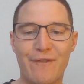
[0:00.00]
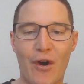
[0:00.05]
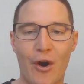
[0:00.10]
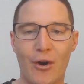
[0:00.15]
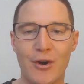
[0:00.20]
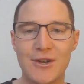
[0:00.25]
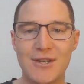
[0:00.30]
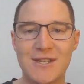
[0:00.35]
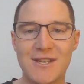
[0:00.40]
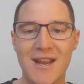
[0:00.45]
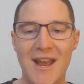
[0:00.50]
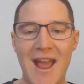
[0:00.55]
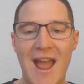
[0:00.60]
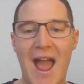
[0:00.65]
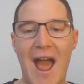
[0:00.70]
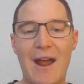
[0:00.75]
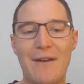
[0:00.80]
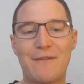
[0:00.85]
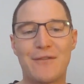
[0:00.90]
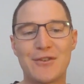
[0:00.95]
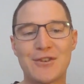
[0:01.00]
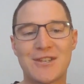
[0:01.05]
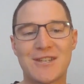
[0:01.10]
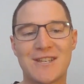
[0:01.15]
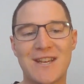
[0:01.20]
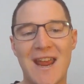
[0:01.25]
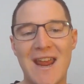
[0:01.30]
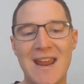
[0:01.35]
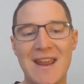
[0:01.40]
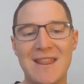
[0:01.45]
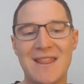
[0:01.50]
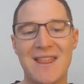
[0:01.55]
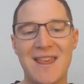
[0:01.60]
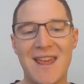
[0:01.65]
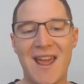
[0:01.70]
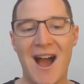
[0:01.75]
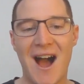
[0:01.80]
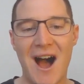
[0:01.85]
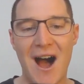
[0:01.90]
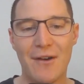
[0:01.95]
forest, and foresee
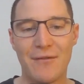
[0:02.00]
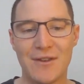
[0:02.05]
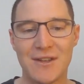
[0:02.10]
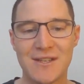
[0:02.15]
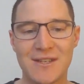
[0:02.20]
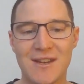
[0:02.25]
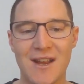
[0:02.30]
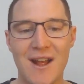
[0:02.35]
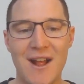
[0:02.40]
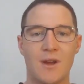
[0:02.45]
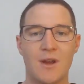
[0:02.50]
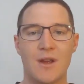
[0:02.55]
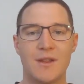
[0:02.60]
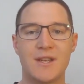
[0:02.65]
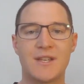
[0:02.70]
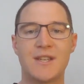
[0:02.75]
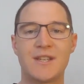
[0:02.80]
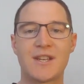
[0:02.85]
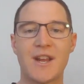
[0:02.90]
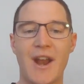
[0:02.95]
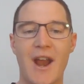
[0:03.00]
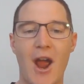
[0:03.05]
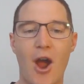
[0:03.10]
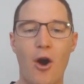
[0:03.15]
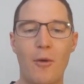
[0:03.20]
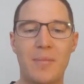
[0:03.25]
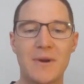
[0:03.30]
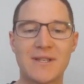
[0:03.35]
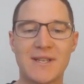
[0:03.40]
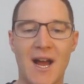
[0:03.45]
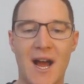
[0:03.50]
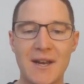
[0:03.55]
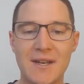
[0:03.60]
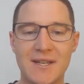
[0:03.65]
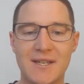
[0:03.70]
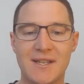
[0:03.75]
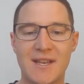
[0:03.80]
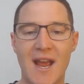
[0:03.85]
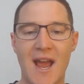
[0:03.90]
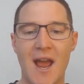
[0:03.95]
the harvest. This is going to help us
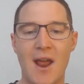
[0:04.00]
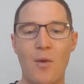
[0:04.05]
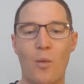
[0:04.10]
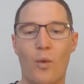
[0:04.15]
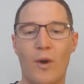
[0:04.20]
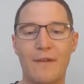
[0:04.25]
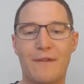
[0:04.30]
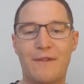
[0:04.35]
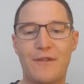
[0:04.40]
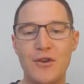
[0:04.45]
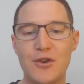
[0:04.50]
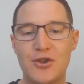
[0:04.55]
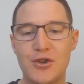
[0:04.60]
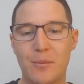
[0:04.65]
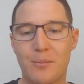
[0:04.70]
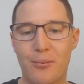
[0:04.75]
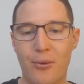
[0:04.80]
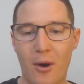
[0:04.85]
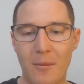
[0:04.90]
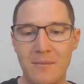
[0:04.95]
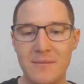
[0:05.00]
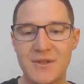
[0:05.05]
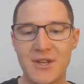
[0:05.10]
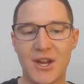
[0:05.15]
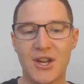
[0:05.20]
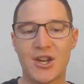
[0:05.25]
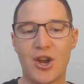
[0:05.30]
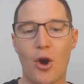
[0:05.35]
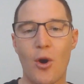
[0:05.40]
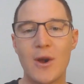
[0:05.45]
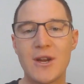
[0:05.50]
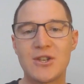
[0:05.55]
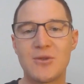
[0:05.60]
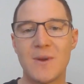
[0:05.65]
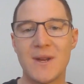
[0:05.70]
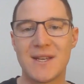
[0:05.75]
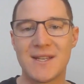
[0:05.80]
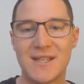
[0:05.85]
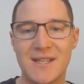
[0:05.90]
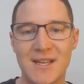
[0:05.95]
understand what future problems are going
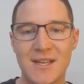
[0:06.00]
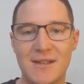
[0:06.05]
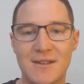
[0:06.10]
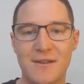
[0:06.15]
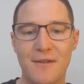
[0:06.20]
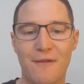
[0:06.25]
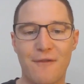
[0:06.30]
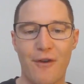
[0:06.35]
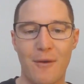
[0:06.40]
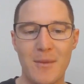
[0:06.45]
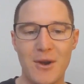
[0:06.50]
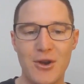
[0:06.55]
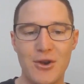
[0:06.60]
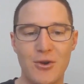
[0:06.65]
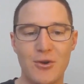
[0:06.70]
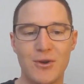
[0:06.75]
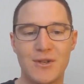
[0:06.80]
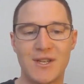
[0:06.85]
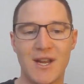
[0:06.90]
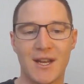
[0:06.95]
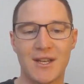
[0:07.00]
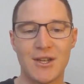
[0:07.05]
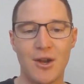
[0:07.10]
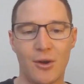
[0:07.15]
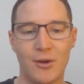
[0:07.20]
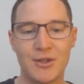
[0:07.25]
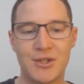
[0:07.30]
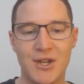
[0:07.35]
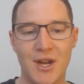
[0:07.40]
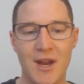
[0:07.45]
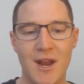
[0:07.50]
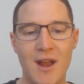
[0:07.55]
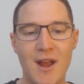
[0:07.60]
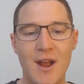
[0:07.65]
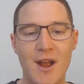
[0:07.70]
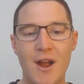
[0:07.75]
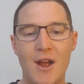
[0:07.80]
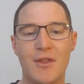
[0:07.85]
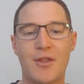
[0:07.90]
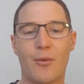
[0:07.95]
to exist from a new technology.
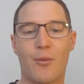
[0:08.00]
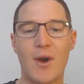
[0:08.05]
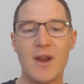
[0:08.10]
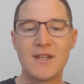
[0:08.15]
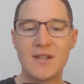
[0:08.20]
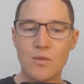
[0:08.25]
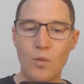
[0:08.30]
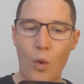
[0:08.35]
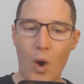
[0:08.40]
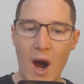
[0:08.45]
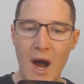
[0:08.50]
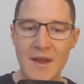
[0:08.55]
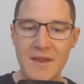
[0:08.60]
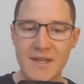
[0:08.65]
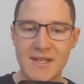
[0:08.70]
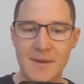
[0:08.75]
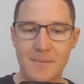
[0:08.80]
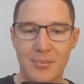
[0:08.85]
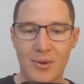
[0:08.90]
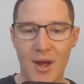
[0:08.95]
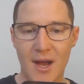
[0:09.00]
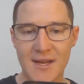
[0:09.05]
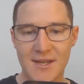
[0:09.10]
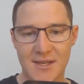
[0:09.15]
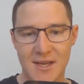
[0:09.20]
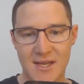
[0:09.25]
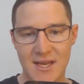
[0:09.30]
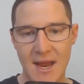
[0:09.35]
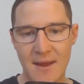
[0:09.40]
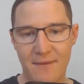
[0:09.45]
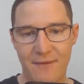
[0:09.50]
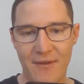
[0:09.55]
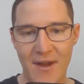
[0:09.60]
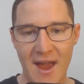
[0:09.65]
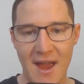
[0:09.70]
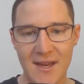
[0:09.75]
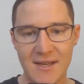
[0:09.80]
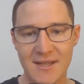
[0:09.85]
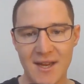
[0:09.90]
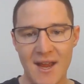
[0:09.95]
The reason why this applies to
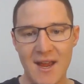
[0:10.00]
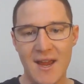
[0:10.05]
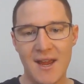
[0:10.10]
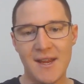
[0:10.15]
deepfakes